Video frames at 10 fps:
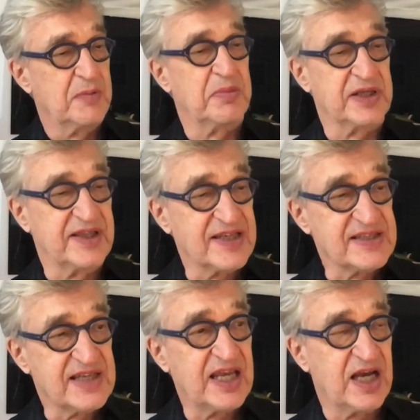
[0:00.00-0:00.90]
But that
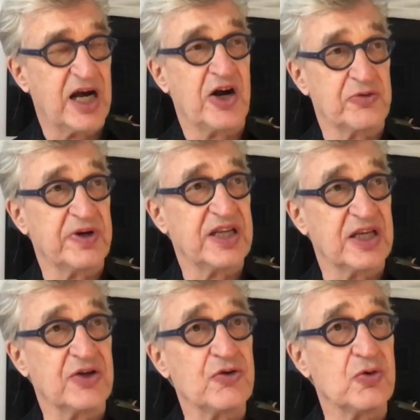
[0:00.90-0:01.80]
day I already
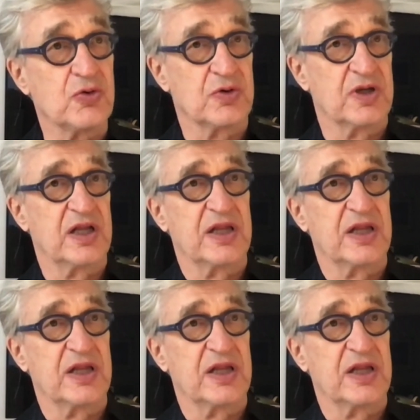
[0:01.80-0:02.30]
knew